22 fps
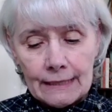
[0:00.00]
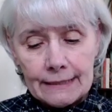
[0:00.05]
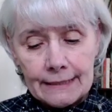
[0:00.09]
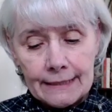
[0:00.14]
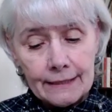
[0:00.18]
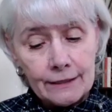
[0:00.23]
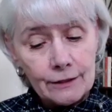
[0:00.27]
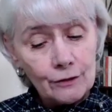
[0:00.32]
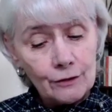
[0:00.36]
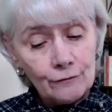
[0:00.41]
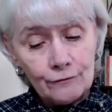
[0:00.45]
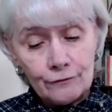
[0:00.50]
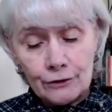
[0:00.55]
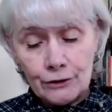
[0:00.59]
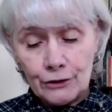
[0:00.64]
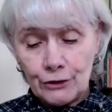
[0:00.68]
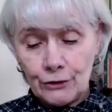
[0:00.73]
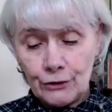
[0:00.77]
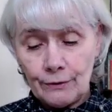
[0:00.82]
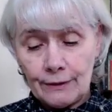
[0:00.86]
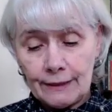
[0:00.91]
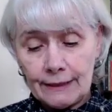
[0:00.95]
Thank you for
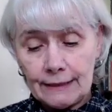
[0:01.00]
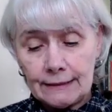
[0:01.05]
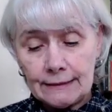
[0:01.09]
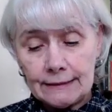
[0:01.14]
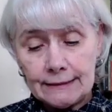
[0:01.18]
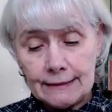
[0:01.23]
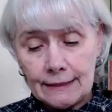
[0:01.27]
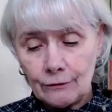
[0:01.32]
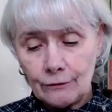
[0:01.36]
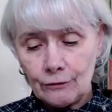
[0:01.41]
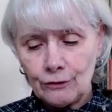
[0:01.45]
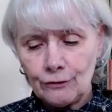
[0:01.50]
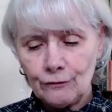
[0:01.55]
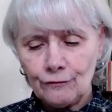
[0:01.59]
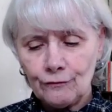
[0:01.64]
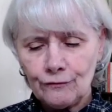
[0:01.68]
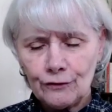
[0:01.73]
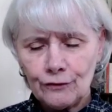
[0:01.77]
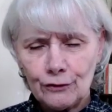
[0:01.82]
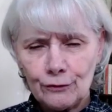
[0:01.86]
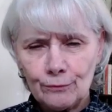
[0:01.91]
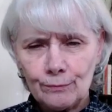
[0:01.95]
showing us how to
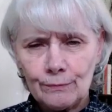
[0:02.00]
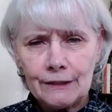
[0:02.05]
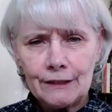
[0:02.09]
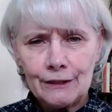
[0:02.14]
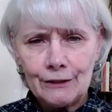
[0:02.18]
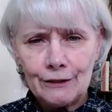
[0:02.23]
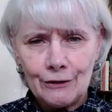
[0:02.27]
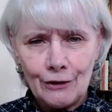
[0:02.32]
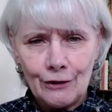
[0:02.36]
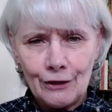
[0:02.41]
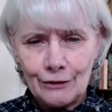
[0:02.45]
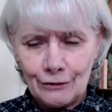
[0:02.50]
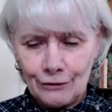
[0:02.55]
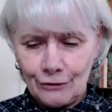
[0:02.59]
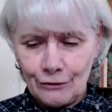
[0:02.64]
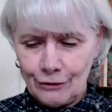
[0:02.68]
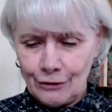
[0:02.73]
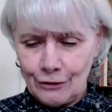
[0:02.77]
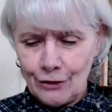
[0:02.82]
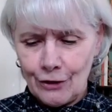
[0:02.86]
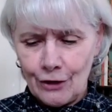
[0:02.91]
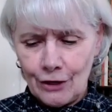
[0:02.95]
firmly talk to
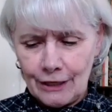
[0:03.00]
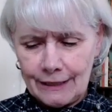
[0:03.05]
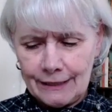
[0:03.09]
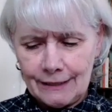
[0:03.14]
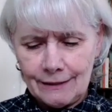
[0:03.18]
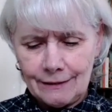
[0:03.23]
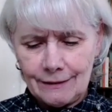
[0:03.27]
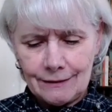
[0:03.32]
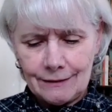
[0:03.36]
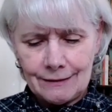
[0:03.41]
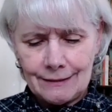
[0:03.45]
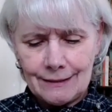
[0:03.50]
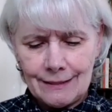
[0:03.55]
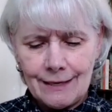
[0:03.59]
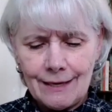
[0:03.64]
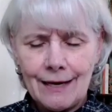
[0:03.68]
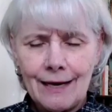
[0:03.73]
the audience.